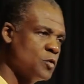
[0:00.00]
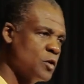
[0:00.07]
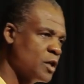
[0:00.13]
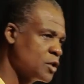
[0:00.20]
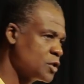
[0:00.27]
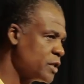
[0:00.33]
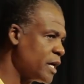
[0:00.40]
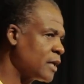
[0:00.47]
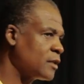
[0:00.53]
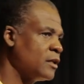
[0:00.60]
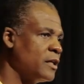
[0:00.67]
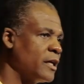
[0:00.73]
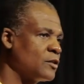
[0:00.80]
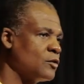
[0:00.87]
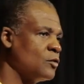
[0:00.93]
Exactly
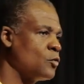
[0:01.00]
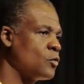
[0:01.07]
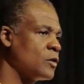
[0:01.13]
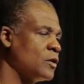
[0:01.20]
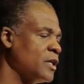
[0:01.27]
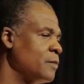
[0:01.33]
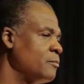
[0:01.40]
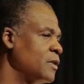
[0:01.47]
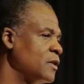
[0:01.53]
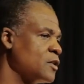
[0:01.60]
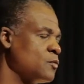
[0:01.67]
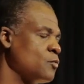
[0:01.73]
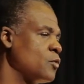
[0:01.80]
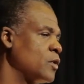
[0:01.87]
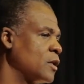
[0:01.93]
like the Lord led me
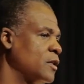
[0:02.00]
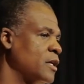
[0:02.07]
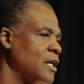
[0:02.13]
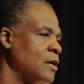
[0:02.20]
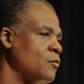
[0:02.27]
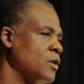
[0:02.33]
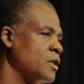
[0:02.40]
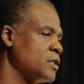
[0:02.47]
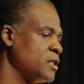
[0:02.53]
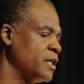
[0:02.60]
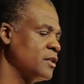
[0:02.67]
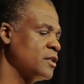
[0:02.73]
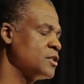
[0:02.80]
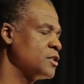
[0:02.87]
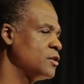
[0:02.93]
this morning, that I want to say
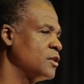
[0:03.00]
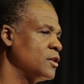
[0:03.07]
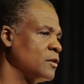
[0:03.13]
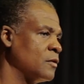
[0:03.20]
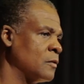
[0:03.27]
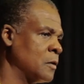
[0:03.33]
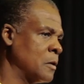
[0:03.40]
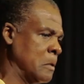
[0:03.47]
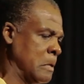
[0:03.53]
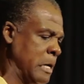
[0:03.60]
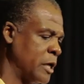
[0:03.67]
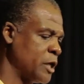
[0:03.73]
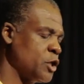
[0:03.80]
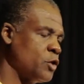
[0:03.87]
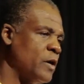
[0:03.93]
this to you.
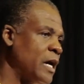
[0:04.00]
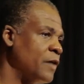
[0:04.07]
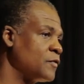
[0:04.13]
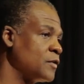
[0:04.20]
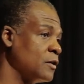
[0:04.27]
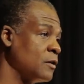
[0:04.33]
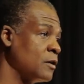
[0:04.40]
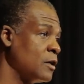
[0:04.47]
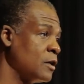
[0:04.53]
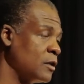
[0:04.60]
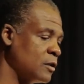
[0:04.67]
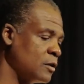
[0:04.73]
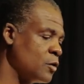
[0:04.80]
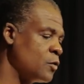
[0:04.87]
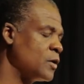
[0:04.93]
You have to
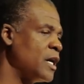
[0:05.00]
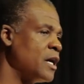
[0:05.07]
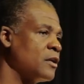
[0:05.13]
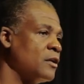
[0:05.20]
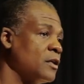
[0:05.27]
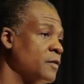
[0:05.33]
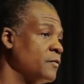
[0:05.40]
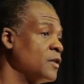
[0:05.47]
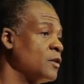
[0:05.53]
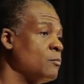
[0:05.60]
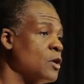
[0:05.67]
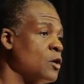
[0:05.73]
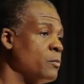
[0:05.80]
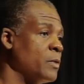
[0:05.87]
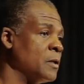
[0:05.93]
learn how to live in the
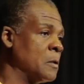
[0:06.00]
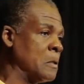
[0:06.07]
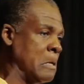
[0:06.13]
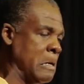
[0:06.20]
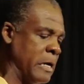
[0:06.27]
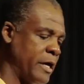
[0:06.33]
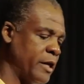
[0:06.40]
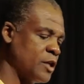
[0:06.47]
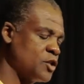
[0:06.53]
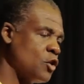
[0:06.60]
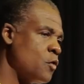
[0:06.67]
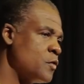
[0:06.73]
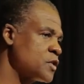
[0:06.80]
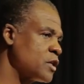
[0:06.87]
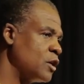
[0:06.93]
moment. And it's
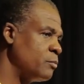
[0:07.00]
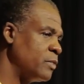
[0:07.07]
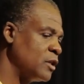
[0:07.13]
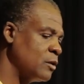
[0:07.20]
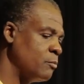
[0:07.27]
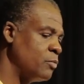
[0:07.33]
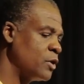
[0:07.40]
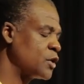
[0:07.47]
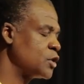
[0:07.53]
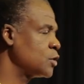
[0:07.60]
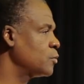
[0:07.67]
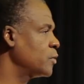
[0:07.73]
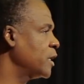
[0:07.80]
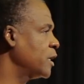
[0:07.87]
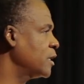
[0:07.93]
always going to be the books
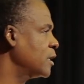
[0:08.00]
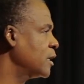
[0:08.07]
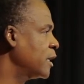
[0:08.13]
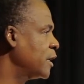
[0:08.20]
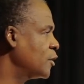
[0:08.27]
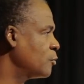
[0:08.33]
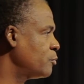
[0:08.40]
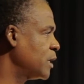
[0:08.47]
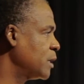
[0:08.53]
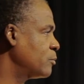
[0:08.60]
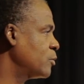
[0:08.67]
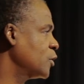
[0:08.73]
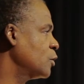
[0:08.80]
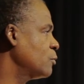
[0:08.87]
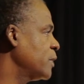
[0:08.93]
you read and the
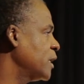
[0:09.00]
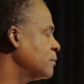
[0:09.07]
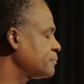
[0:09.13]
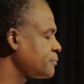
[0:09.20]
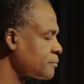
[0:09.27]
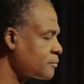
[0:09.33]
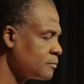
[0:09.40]
people you meet.